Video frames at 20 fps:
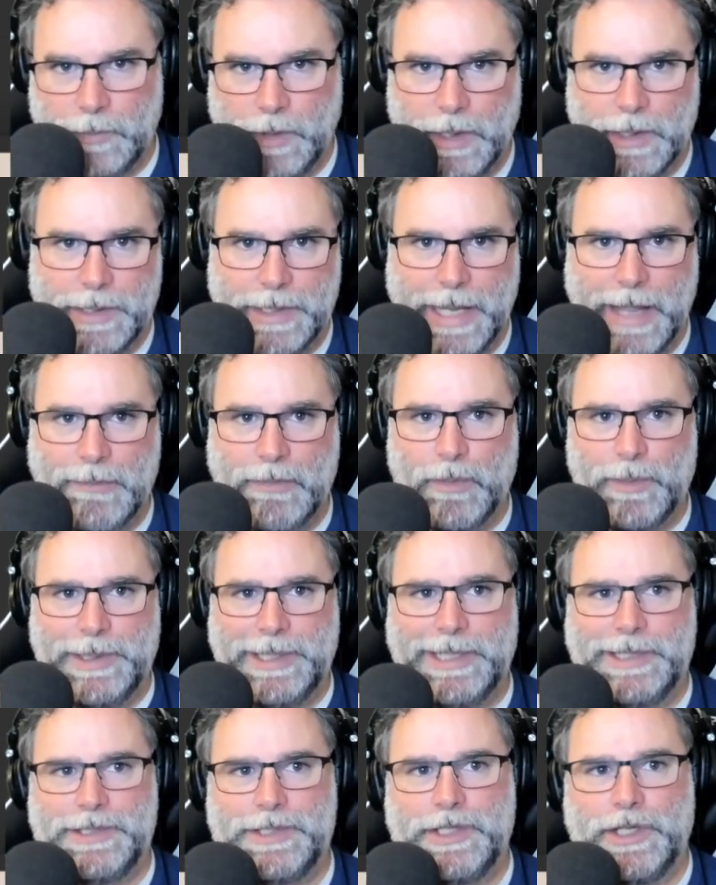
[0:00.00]
Now what we
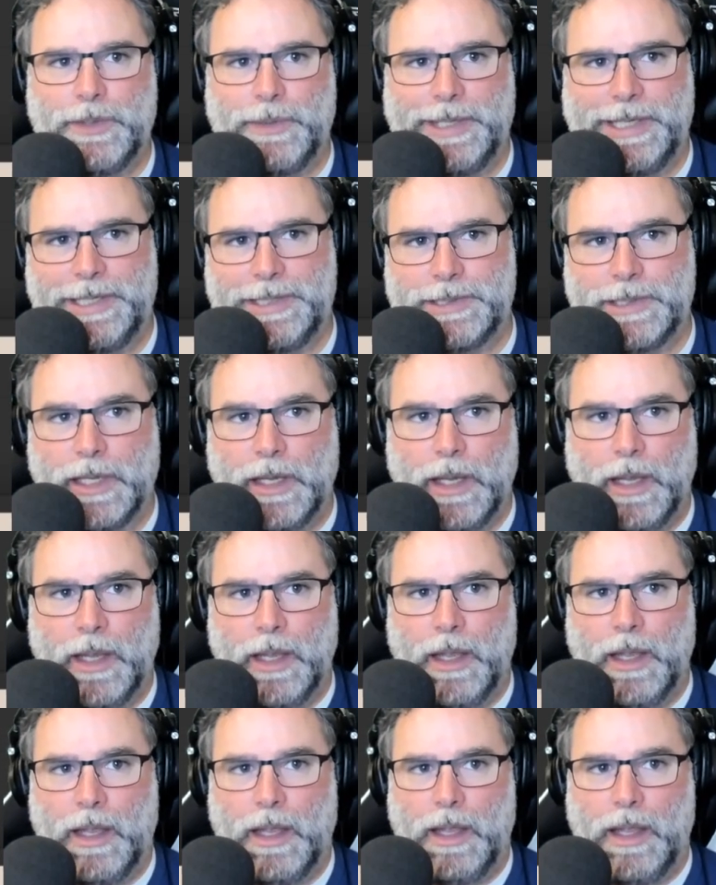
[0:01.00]
need to do is,
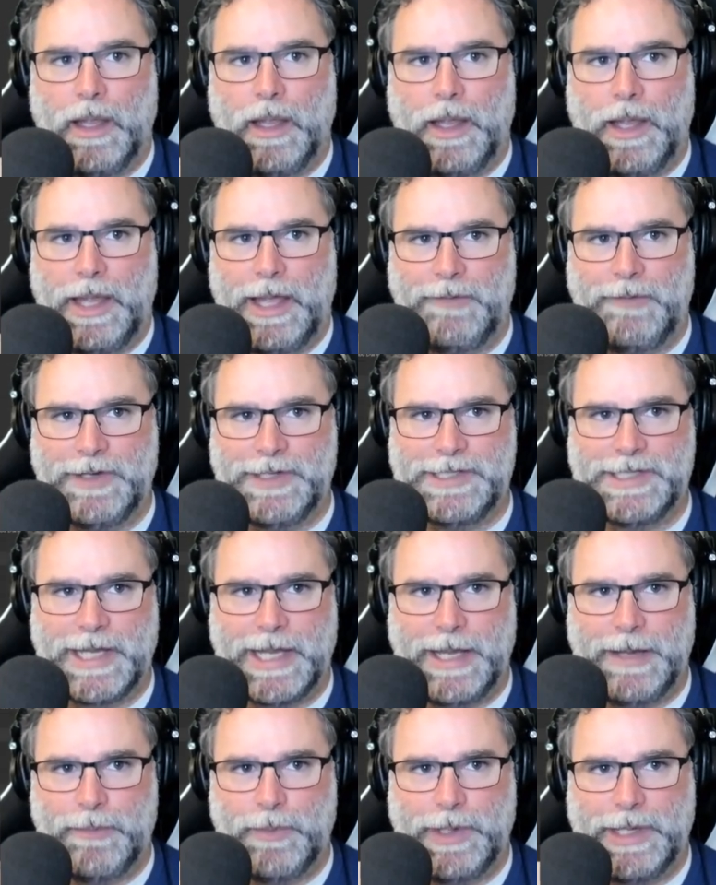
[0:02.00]
every
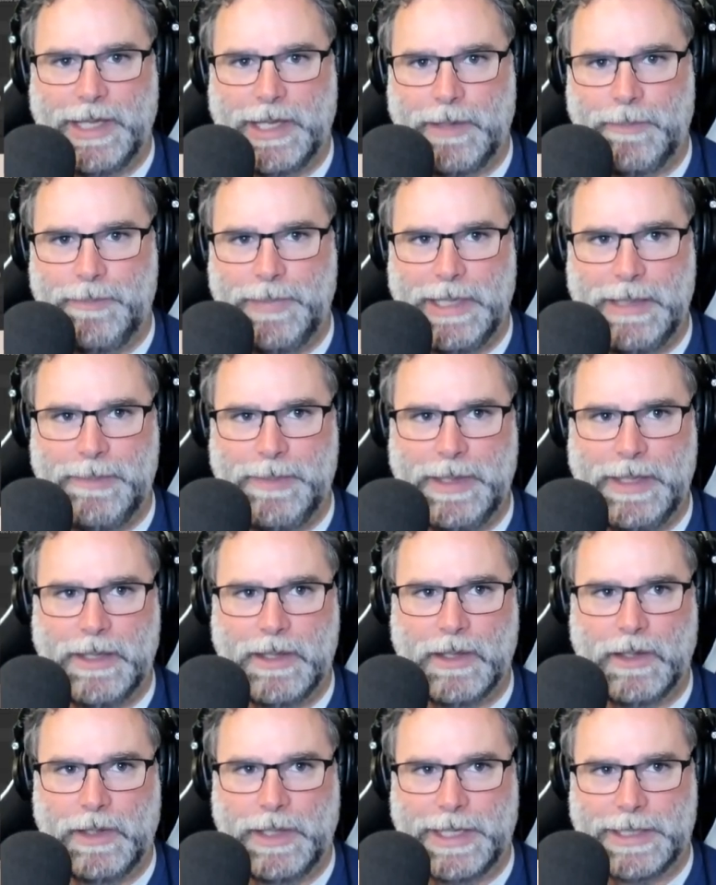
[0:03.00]
time we get a BP
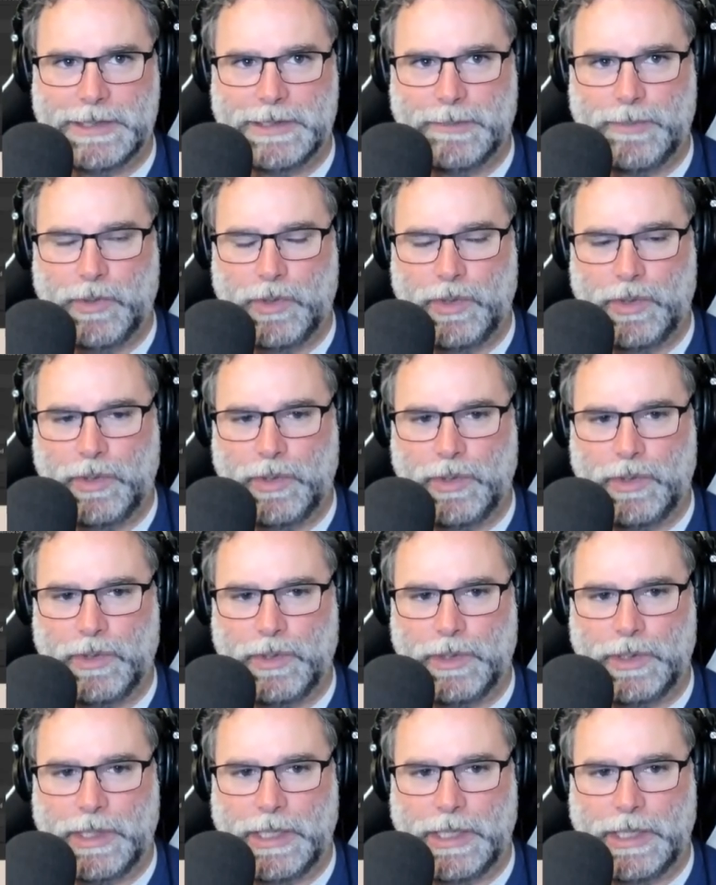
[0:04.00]
collectible